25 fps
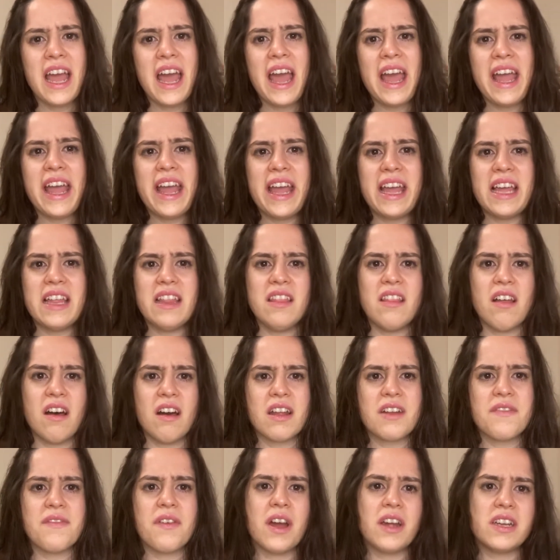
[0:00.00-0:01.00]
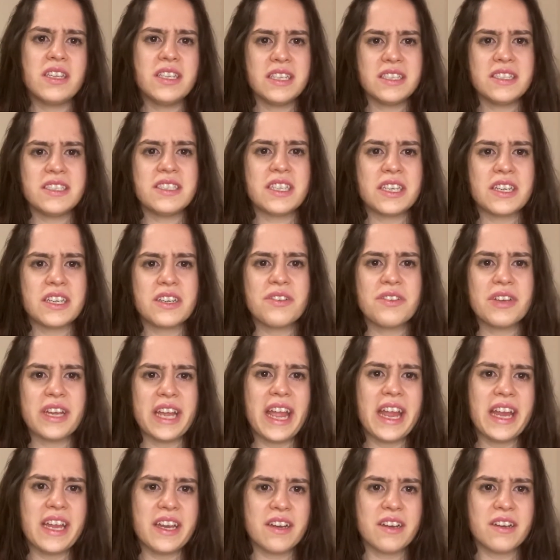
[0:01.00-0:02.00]
a lot of autistic
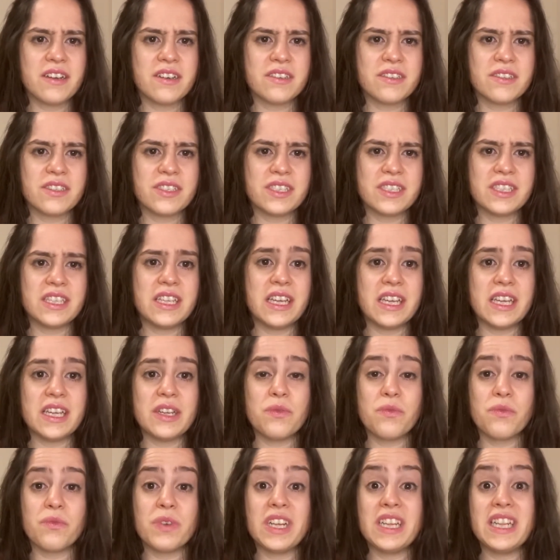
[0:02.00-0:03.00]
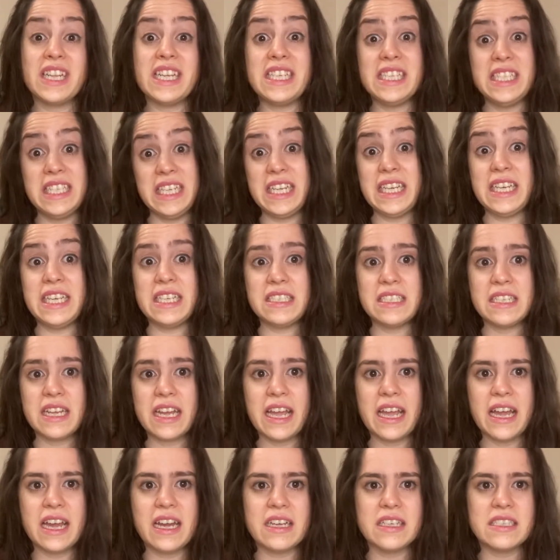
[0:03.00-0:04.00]
creators that really did,
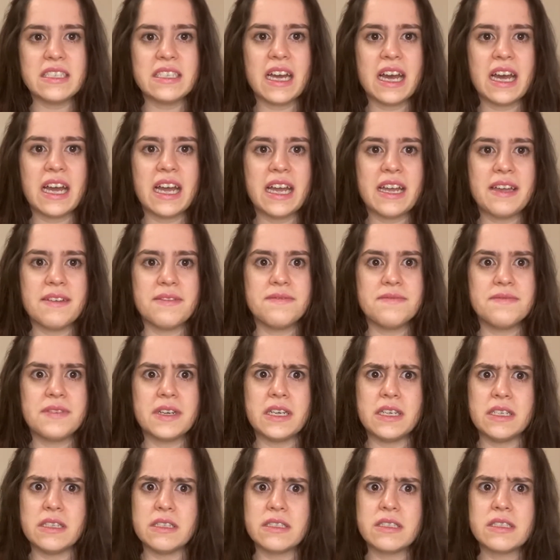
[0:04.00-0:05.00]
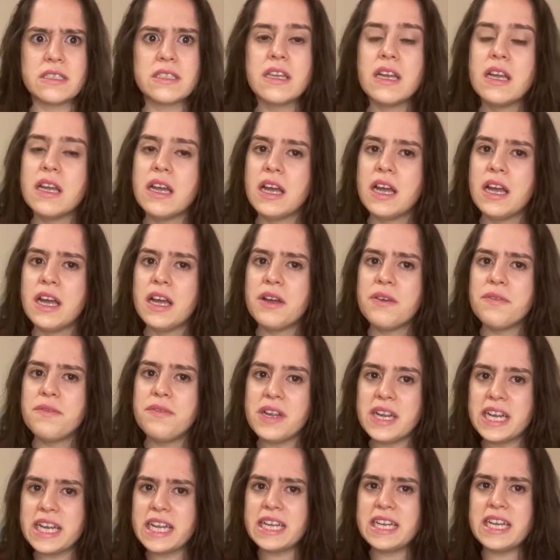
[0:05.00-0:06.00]
and I felt
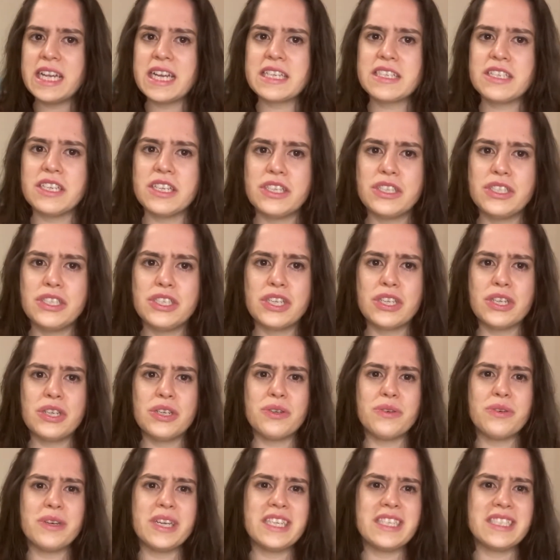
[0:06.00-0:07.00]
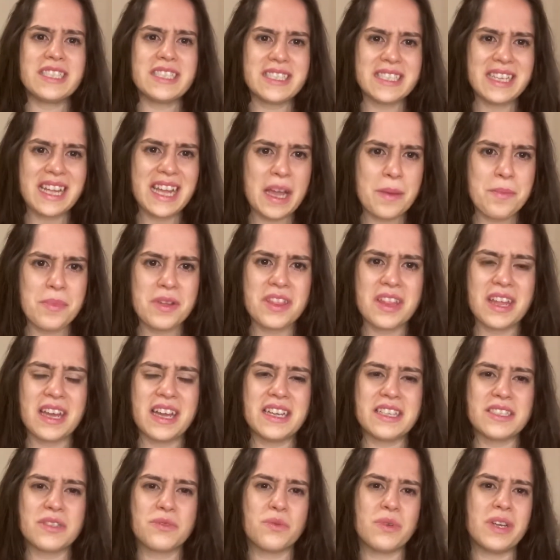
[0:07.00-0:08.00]
very connected to and
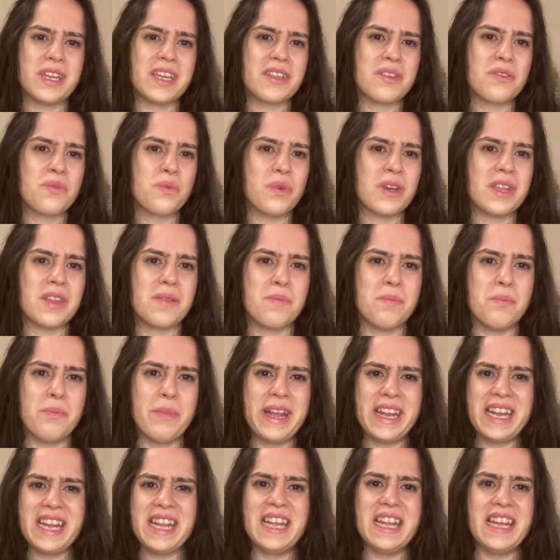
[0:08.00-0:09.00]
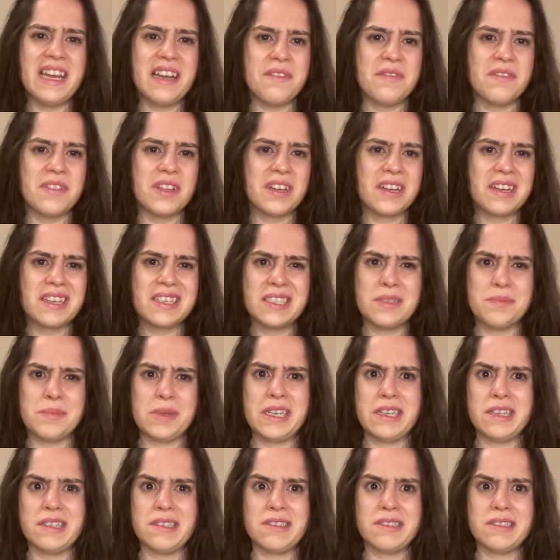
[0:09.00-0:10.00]
empathized with many of their
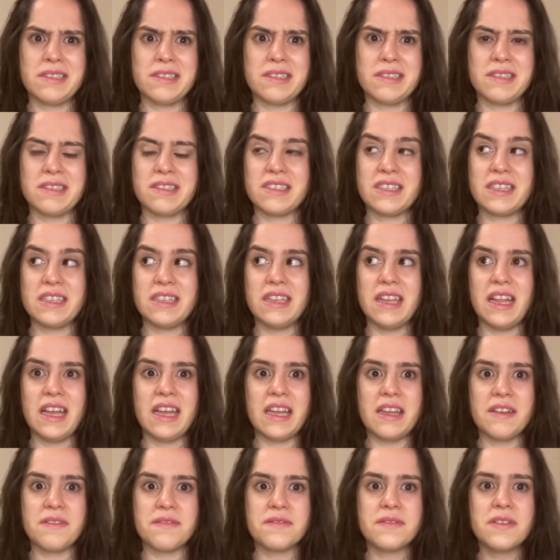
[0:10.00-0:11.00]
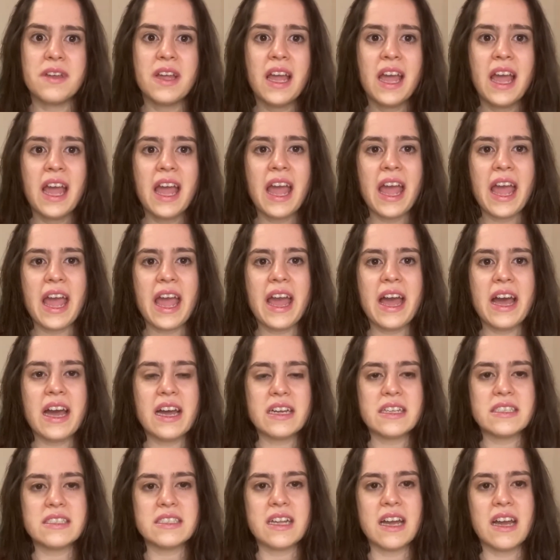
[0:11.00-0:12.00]
experiences in life,
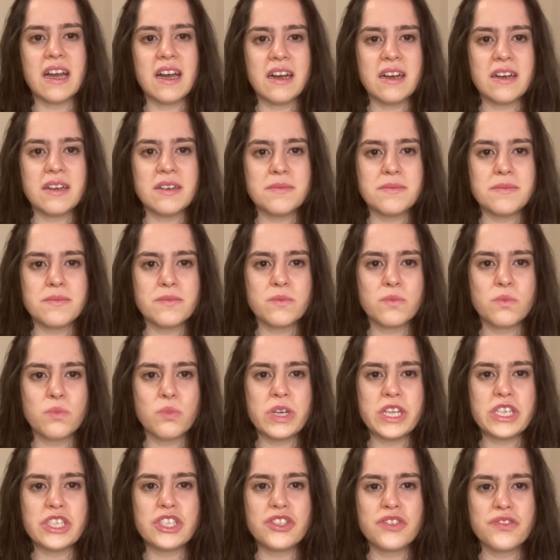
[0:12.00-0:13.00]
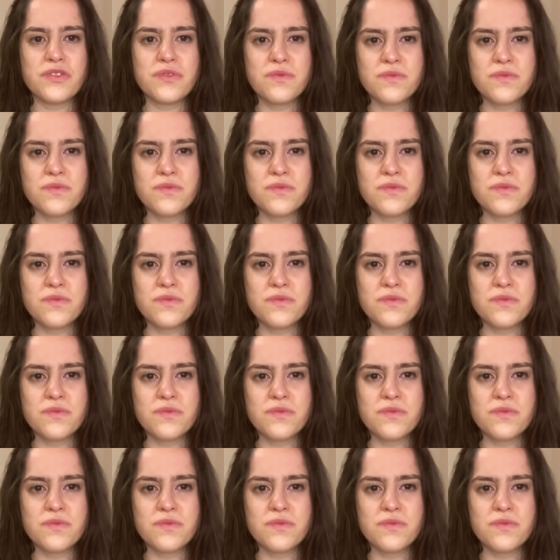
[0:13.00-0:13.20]
and which